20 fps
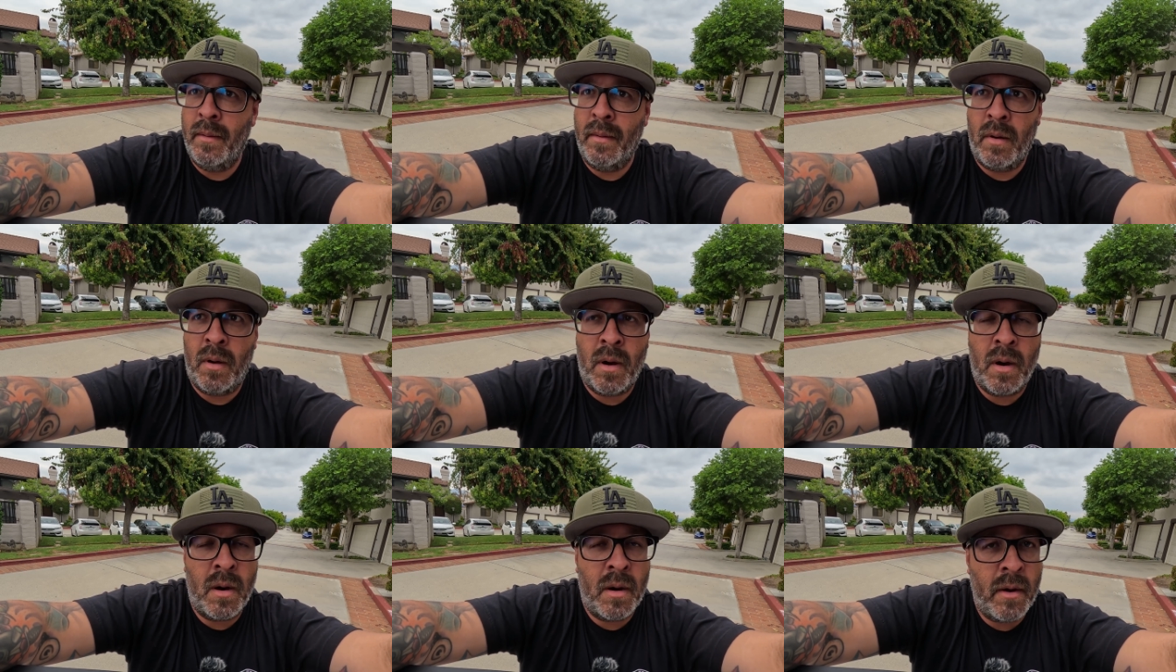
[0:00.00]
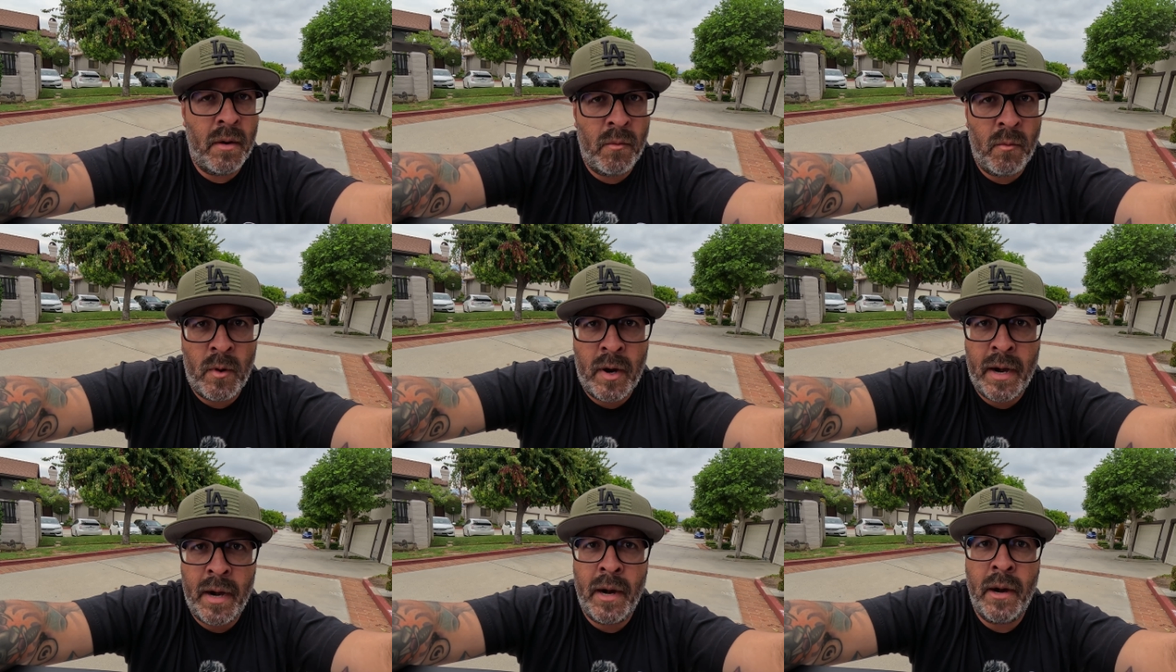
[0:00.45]

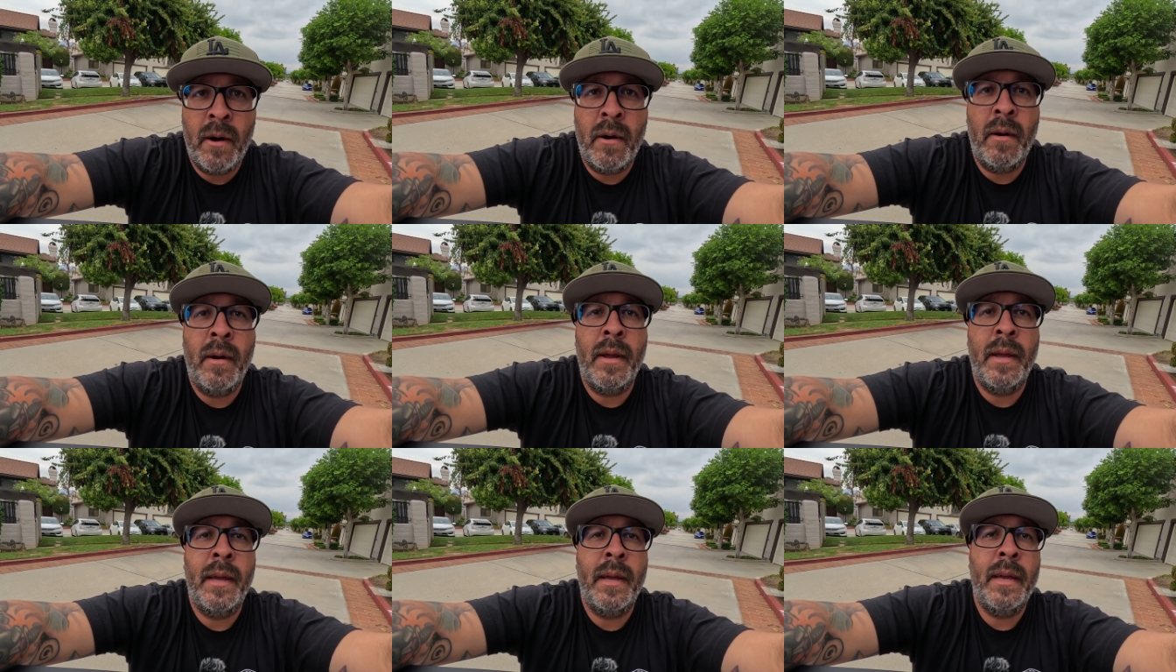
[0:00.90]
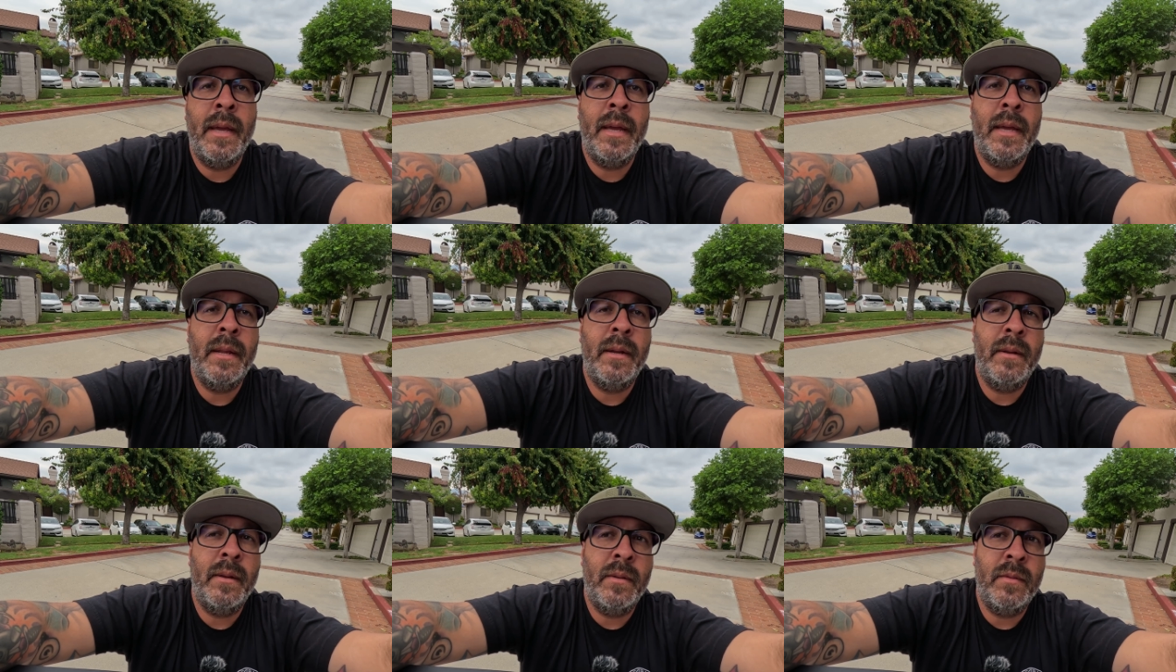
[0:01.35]
hardwire
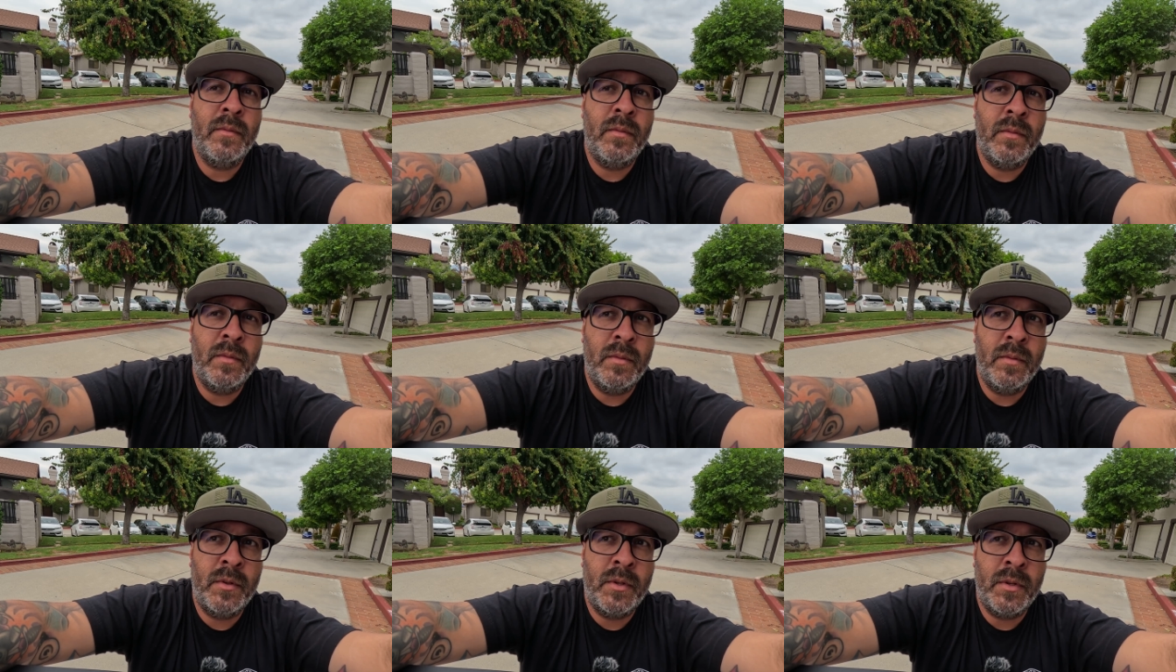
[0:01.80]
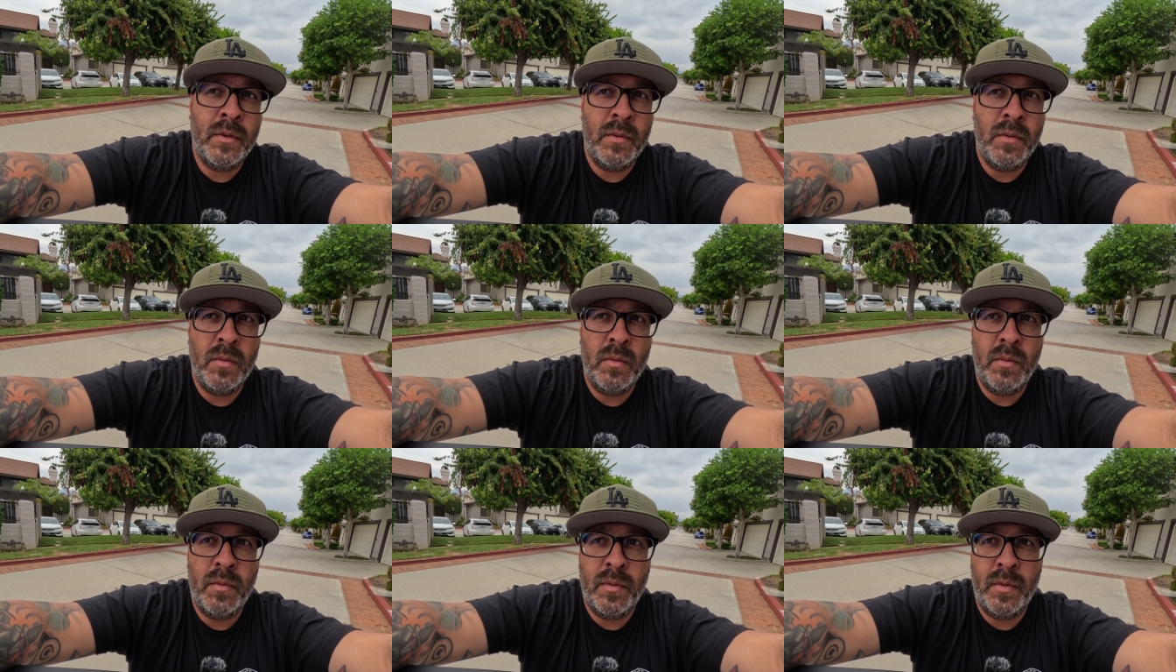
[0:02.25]
it
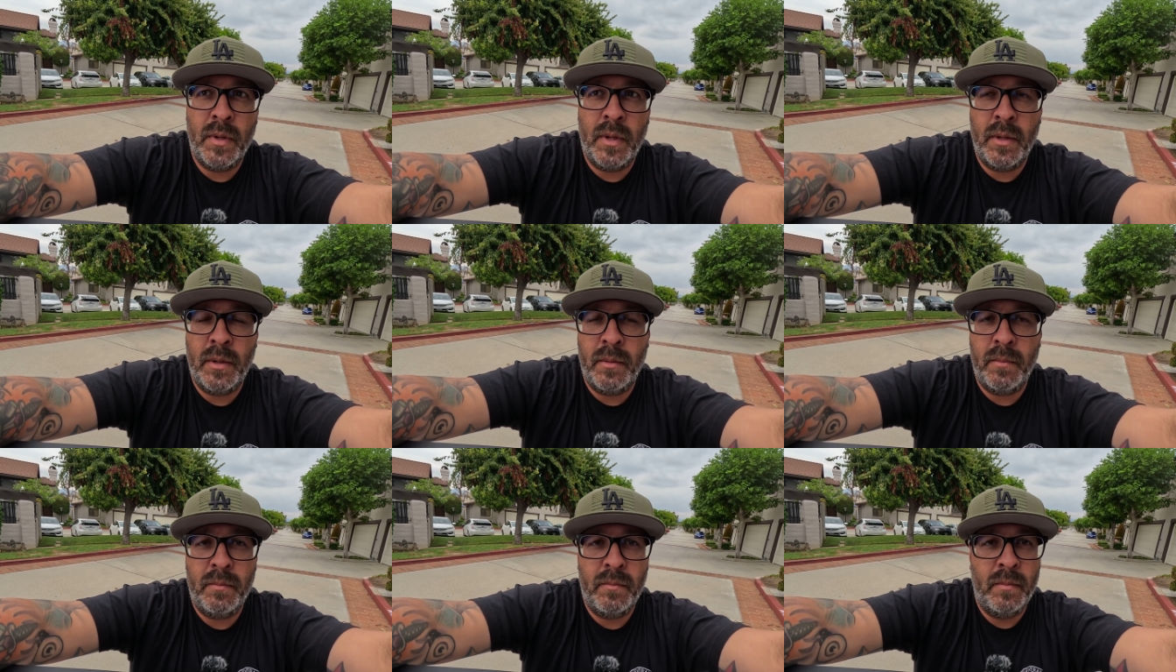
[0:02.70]
to